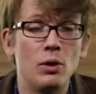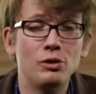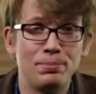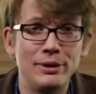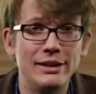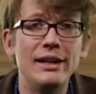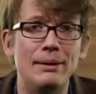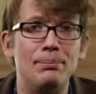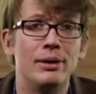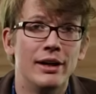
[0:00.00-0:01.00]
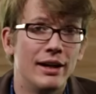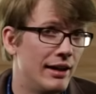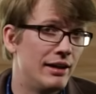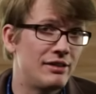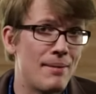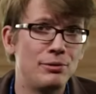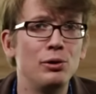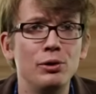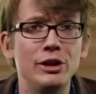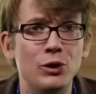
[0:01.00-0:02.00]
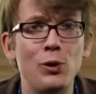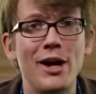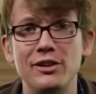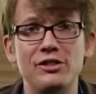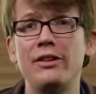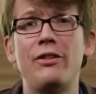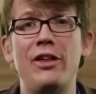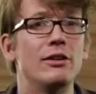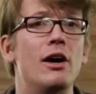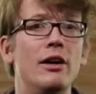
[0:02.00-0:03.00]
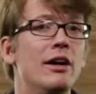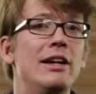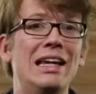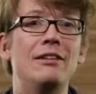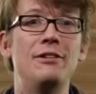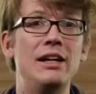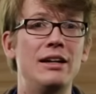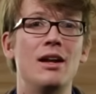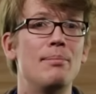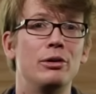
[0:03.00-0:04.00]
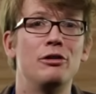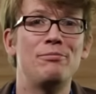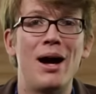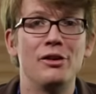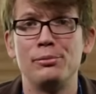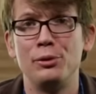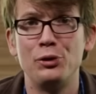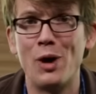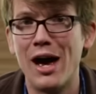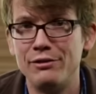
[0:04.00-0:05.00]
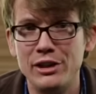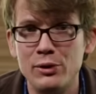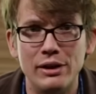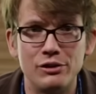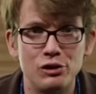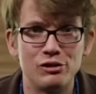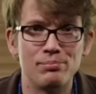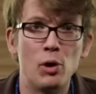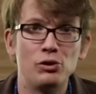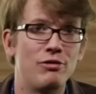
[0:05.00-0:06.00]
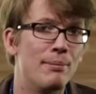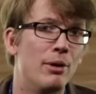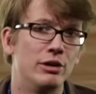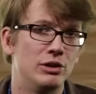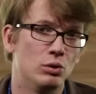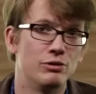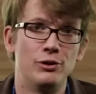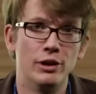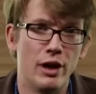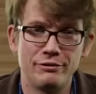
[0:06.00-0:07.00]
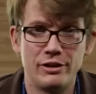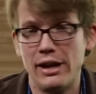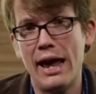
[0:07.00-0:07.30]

It goes pretty deep. And it's absolutely correct to say that there are an infinite number of possible derived units, just most of them aren't useful enough to